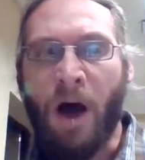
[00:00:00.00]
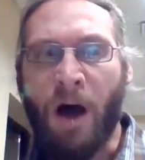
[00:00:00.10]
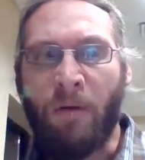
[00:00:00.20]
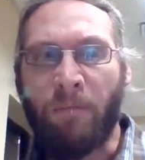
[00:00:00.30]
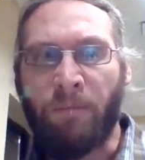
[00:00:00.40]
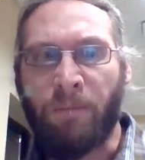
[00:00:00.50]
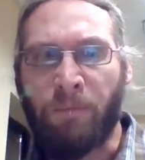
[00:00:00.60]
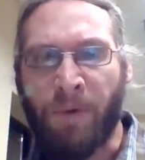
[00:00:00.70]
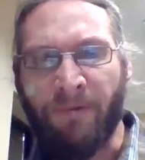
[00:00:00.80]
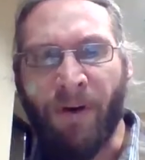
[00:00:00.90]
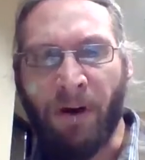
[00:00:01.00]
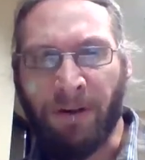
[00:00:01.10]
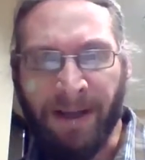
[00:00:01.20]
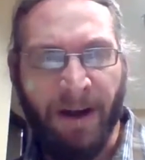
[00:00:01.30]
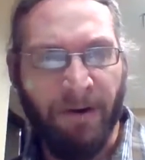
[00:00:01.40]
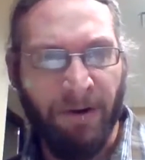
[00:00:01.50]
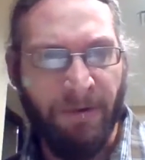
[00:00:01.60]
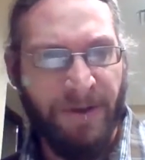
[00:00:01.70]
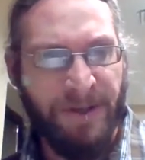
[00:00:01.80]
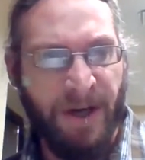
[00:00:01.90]
Breyfogle died earlier
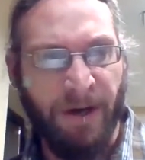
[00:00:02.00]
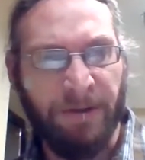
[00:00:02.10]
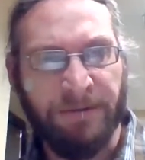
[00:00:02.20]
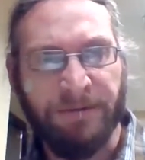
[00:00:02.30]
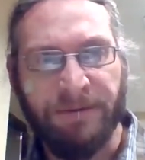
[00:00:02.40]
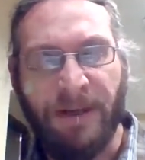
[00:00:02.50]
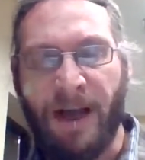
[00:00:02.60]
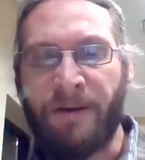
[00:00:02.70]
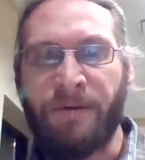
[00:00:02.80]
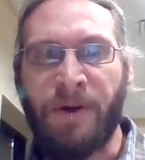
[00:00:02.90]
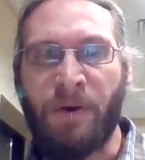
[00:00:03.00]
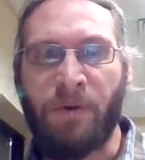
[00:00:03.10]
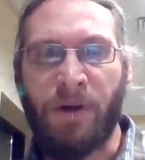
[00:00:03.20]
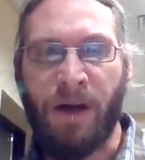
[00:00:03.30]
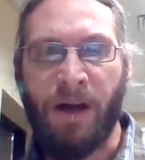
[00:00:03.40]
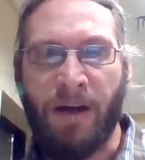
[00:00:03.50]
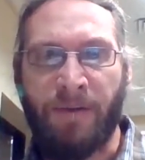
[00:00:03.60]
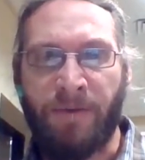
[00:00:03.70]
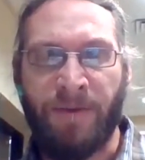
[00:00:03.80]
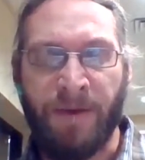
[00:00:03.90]
this year. I don't know. I
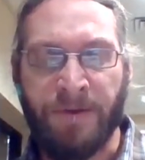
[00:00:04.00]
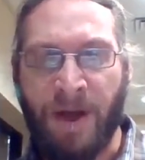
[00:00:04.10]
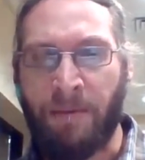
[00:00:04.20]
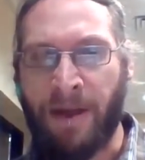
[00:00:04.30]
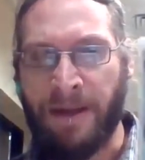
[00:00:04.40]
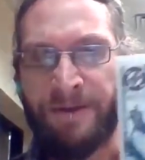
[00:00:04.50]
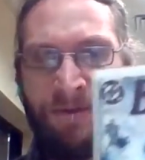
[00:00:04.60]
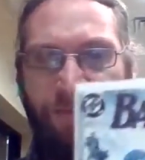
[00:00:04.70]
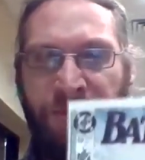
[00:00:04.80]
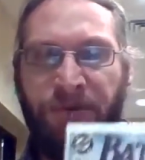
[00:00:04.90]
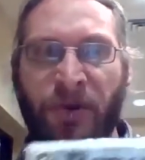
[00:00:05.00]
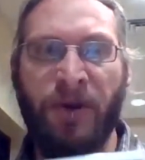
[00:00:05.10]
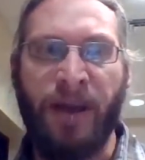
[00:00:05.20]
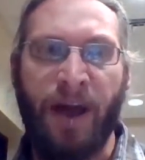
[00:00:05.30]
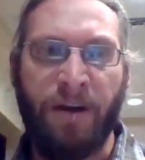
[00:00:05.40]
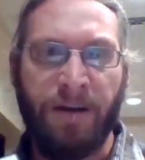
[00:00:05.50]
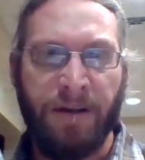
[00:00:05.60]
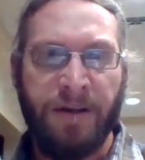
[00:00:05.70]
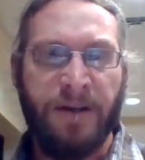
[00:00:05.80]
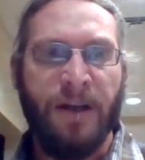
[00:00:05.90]
think it was complications from a stroke he had a
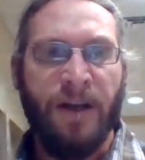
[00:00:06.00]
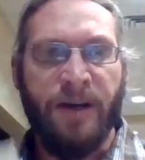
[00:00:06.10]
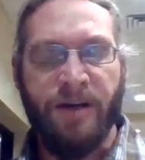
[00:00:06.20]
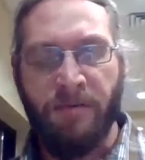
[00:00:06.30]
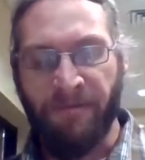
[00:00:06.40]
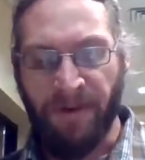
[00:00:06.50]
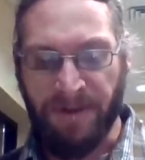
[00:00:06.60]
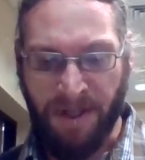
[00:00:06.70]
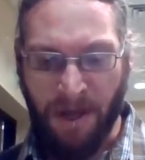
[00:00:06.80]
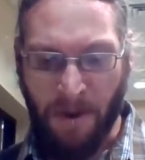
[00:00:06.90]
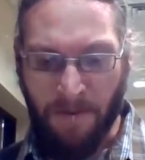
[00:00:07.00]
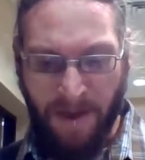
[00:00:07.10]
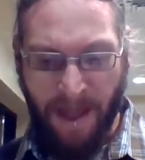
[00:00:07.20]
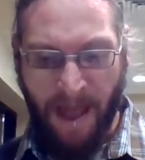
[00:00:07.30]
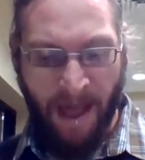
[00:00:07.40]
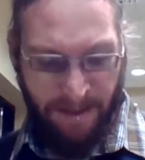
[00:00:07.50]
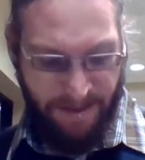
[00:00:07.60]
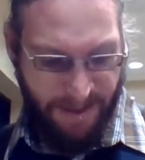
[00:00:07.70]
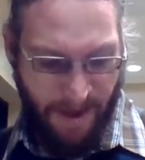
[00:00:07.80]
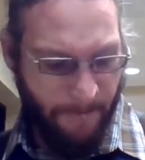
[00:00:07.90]
number of years ago,
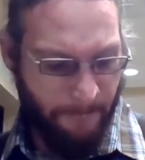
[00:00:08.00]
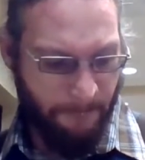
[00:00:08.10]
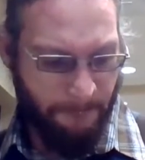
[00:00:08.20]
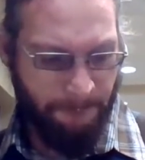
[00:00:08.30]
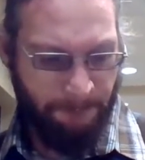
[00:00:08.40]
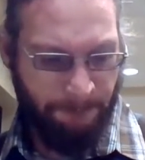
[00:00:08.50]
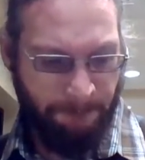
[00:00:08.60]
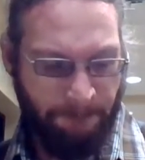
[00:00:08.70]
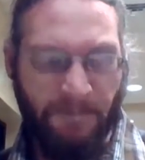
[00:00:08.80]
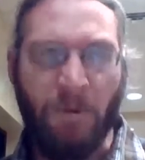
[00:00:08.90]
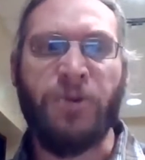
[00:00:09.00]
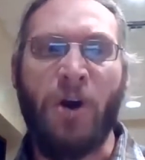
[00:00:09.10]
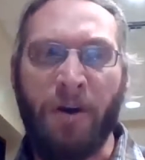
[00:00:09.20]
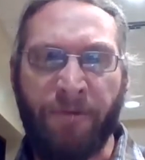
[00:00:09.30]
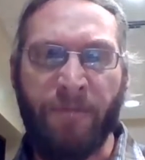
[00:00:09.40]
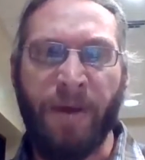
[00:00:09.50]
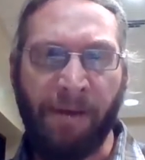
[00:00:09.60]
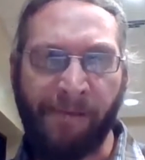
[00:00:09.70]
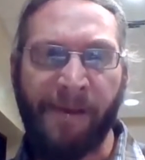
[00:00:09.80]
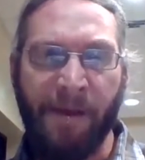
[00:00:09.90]
and it was hard for
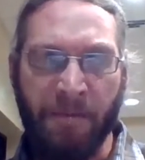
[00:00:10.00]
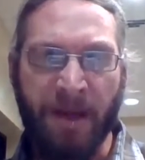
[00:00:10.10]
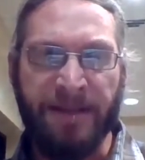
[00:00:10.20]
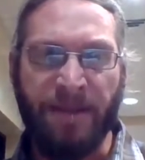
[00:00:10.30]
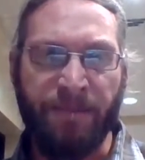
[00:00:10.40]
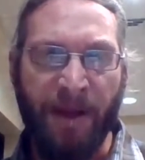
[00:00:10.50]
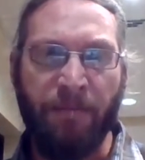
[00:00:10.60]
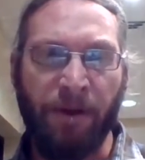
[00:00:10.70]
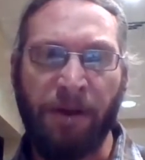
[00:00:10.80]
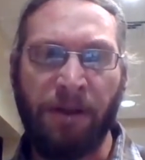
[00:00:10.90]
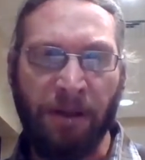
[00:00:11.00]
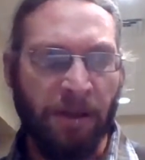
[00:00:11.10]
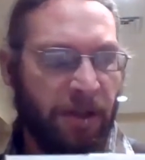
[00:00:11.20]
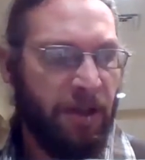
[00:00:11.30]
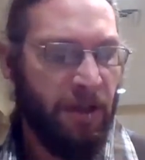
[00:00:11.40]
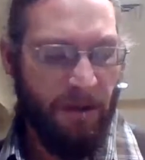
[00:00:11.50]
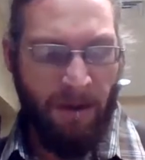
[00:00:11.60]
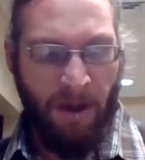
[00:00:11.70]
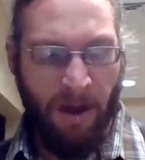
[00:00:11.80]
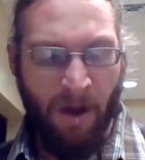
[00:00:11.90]
me. It made September a
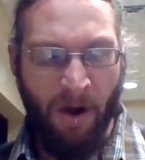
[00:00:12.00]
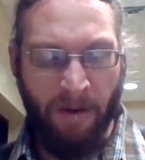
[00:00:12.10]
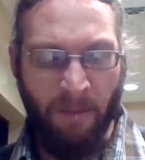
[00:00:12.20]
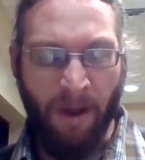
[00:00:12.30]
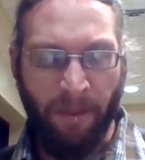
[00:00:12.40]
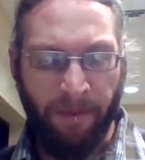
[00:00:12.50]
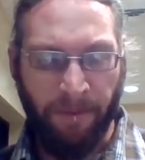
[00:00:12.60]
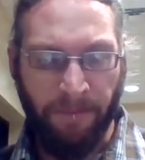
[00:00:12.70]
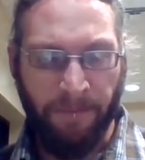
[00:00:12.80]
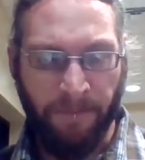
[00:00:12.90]
hard month.